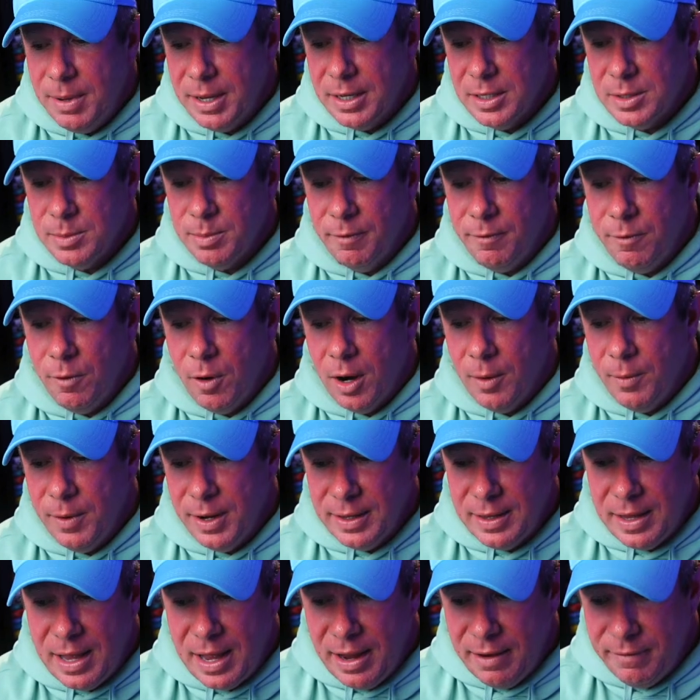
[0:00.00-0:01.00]
because before I
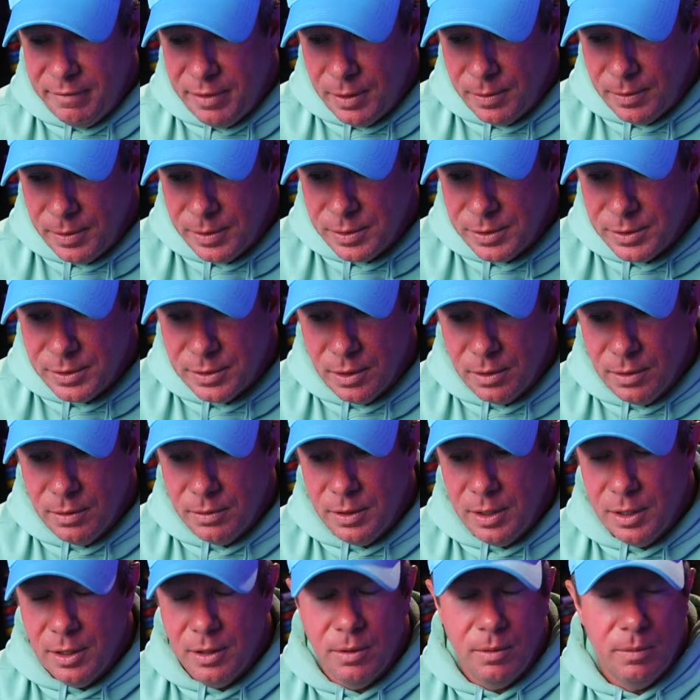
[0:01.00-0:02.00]
went live, there was,
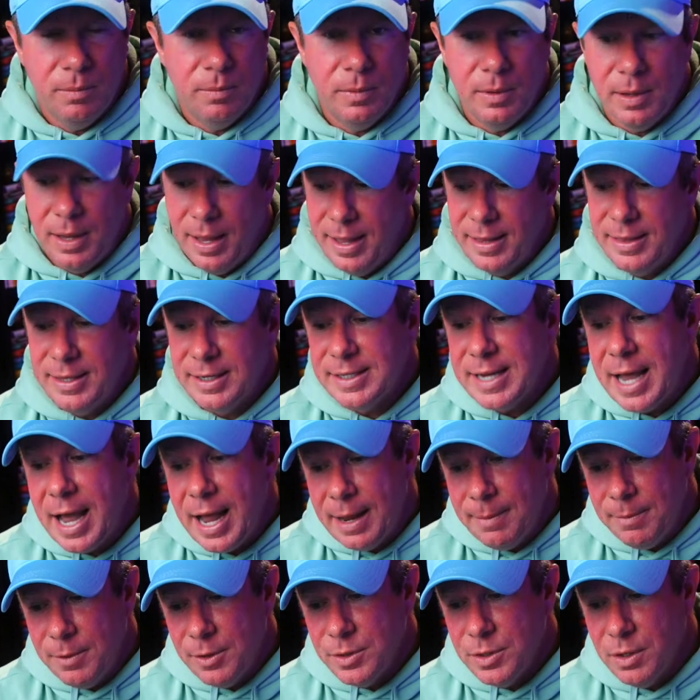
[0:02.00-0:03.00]
at the
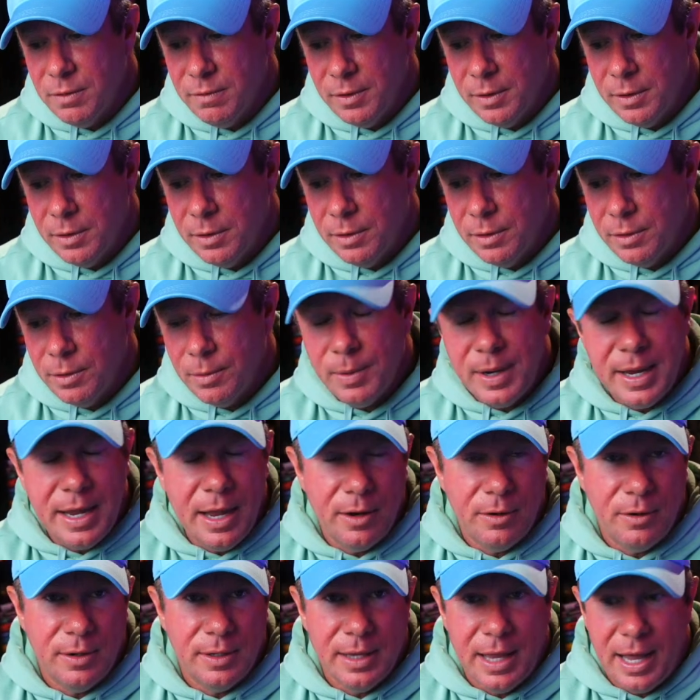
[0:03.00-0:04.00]
time there was over
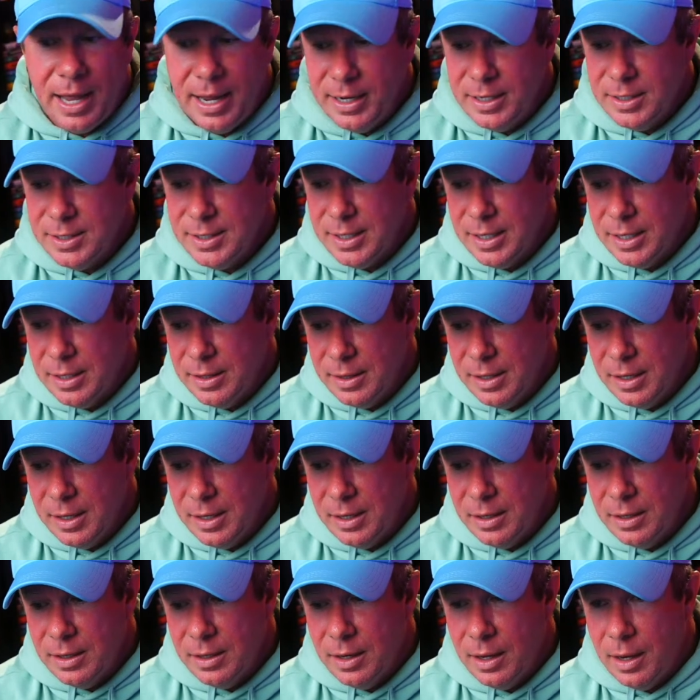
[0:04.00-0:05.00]
300 likes, and
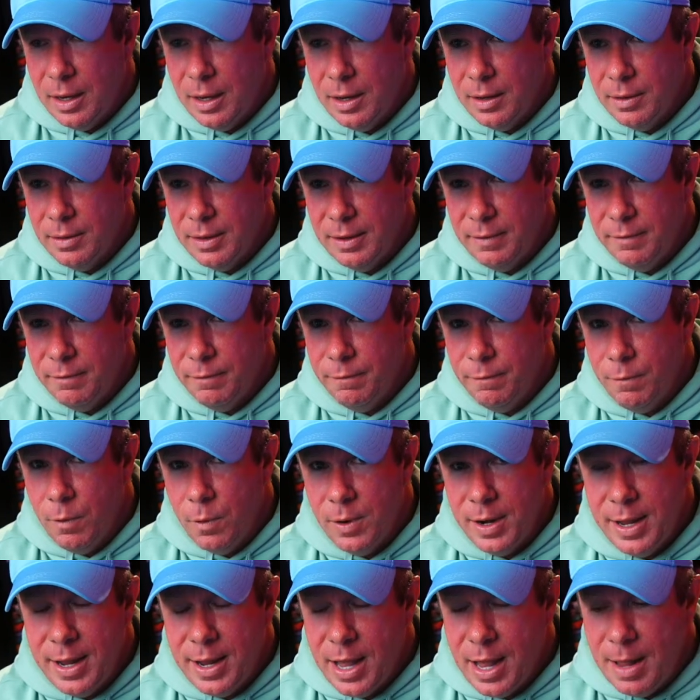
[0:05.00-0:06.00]
then like
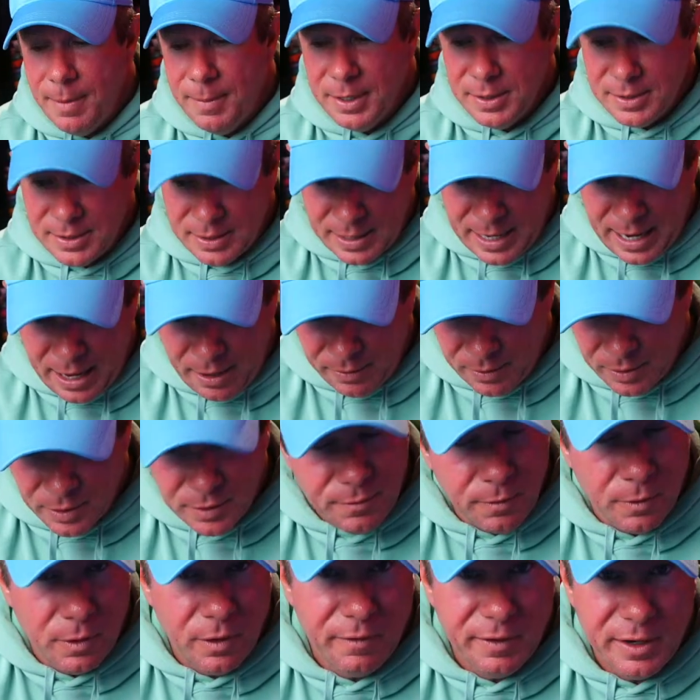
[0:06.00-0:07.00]
40 comments, and now
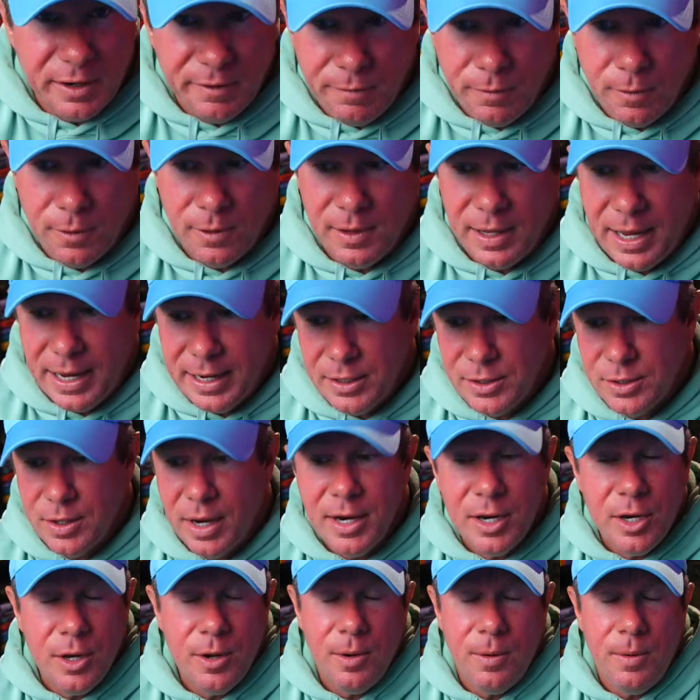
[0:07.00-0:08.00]
there's 454 likes. So
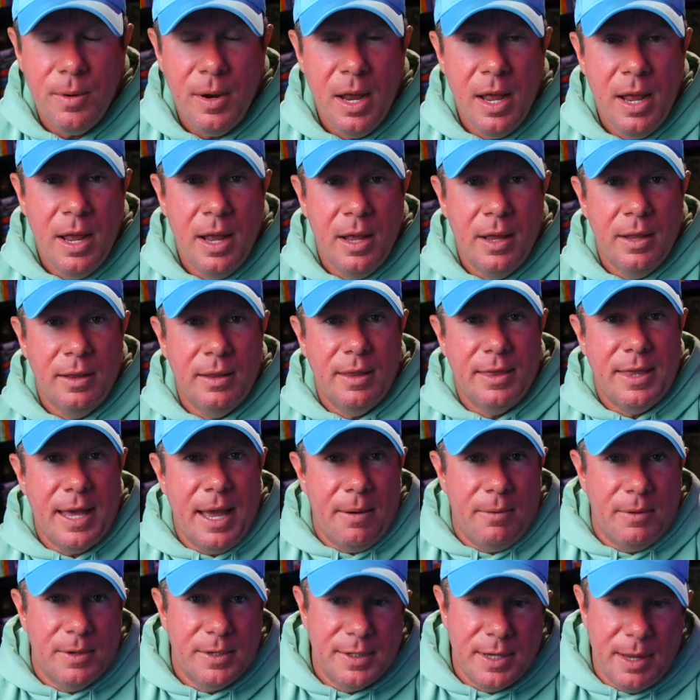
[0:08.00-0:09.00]
I knew
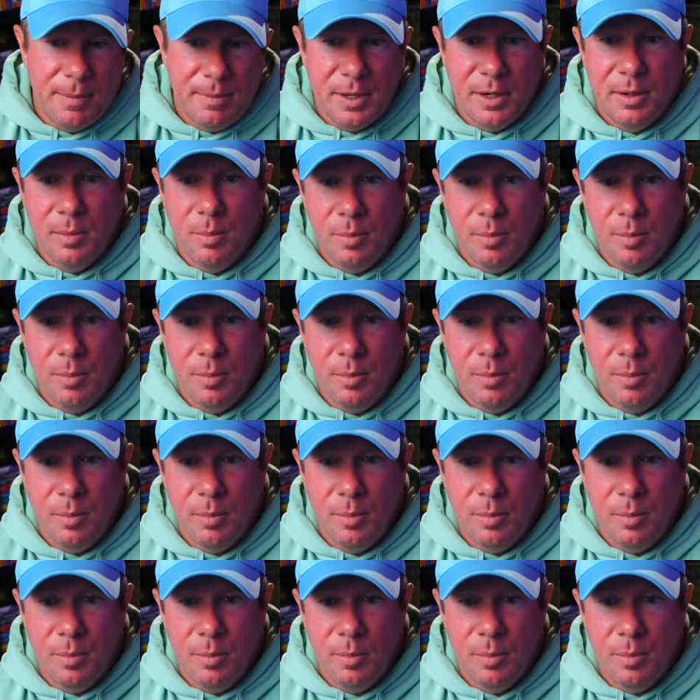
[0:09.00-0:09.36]
that was something